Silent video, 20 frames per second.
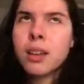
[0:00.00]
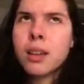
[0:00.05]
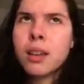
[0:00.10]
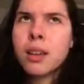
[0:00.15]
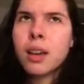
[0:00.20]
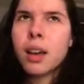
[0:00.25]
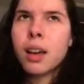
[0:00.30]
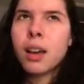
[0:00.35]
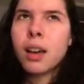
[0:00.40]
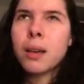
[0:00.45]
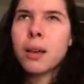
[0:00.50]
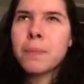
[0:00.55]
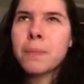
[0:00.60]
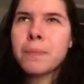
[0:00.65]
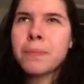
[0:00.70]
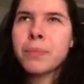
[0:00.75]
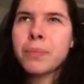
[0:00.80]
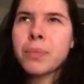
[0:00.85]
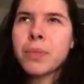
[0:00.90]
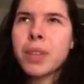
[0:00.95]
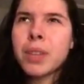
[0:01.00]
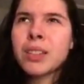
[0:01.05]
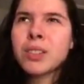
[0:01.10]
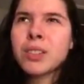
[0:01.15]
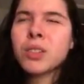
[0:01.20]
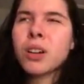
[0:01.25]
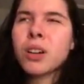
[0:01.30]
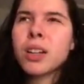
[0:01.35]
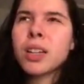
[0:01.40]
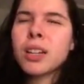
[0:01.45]
Um, I
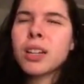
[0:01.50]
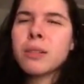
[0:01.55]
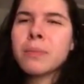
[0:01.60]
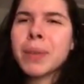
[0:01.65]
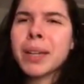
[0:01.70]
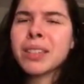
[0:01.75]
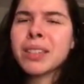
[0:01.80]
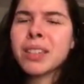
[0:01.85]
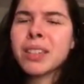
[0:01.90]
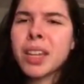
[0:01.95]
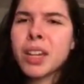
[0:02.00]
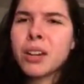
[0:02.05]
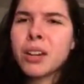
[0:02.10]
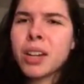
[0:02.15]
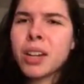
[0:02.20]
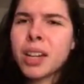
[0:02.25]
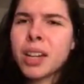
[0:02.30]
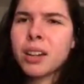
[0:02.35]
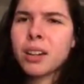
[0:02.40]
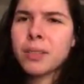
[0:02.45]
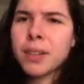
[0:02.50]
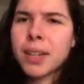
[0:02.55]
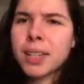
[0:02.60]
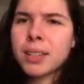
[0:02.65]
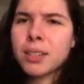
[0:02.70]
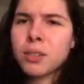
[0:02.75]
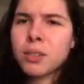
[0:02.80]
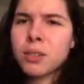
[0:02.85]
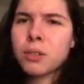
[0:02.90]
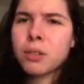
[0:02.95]
started in my senior year of high
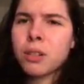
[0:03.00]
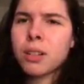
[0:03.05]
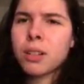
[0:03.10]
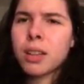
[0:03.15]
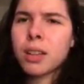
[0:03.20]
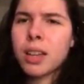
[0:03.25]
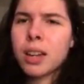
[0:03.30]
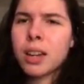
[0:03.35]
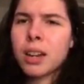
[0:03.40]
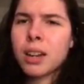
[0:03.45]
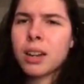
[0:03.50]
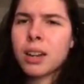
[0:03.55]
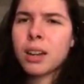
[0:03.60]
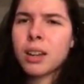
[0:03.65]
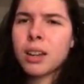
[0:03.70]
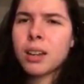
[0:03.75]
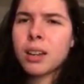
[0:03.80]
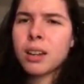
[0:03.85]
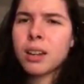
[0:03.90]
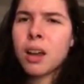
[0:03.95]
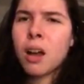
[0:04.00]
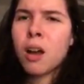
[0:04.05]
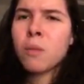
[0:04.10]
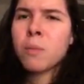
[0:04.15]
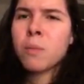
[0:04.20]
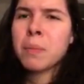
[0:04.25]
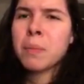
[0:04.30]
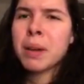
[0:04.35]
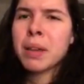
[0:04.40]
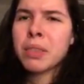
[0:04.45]
school, and now
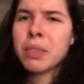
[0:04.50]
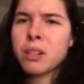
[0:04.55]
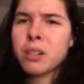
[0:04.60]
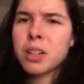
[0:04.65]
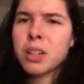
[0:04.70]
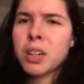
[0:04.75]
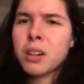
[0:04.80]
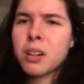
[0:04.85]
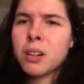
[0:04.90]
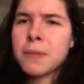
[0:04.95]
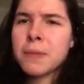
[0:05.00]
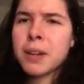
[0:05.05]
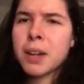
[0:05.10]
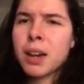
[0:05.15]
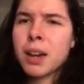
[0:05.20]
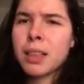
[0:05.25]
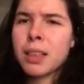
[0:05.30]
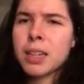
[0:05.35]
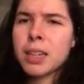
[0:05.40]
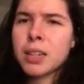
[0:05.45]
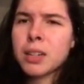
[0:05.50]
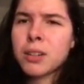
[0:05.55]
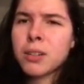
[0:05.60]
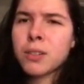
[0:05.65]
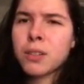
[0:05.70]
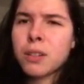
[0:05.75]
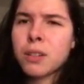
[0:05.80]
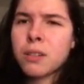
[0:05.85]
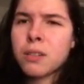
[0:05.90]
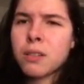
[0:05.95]
I'm in my third year of college,
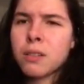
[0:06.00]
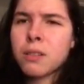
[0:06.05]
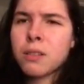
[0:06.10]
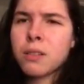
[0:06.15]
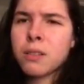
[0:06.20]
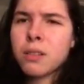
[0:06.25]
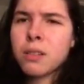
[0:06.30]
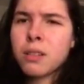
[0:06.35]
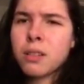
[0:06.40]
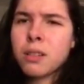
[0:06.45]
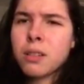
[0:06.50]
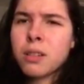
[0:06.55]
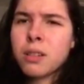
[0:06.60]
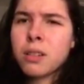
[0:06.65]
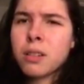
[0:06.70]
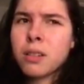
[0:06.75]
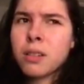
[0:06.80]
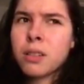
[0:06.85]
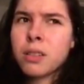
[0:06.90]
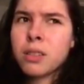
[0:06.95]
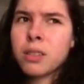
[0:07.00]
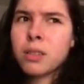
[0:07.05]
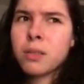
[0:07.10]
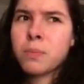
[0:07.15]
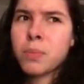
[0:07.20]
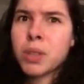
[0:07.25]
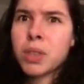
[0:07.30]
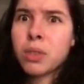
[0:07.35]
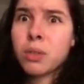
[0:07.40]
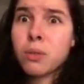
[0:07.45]
so
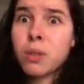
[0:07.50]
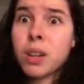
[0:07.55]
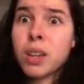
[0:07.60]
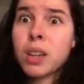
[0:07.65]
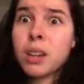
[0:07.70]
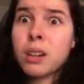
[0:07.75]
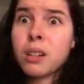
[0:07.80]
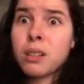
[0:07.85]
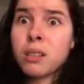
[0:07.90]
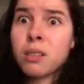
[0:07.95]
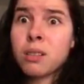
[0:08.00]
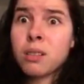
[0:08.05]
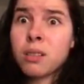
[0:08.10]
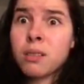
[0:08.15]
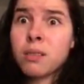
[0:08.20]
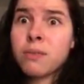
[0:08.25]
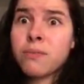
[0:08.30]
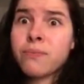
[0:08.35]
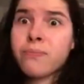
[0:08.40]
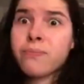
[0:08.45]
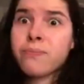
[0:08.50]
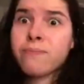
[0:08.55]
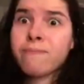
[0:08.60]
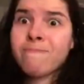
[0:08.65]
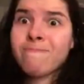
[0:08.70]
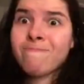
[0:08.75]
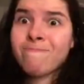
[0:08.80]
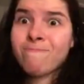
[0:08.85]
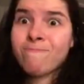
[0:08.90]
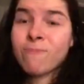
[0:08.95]
it's been 3 years.
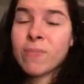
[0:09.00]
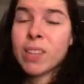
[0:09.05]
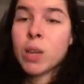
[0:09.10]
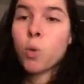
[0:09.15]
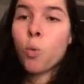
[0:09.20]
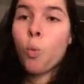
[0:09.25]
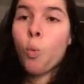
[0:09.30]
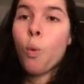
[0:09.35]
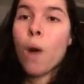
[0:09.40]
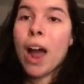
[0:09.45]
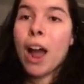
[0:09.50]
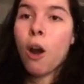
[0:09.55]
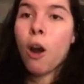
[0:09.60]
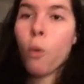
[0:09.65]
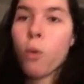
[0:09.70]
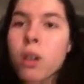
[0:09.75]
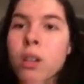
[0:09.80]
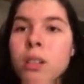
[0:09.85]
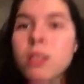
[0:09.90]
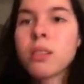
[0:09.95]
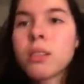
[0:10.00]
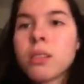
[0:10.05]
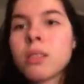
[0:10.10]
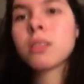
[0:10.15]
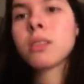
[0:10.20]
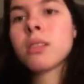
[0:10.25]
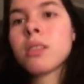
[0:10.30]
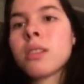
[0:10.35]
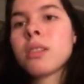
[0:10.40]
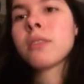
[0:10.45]
Wow.
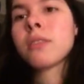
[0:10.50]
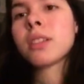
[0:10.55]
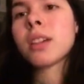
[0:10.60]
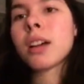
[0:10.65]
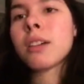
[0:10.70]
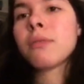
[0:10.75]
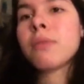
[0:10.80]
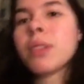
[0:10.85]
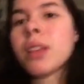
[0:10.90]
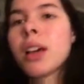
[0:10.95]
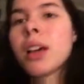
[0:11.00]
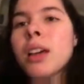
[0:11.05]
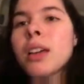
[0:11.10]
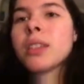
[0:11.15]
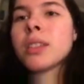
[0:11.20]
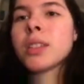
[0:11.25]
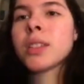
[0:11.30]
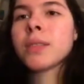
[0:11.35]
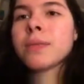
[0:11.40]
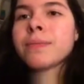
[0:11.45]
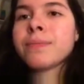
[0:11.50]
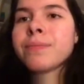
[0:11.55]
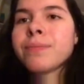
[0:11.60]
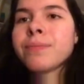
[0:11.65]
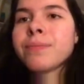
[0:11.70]
Time flies.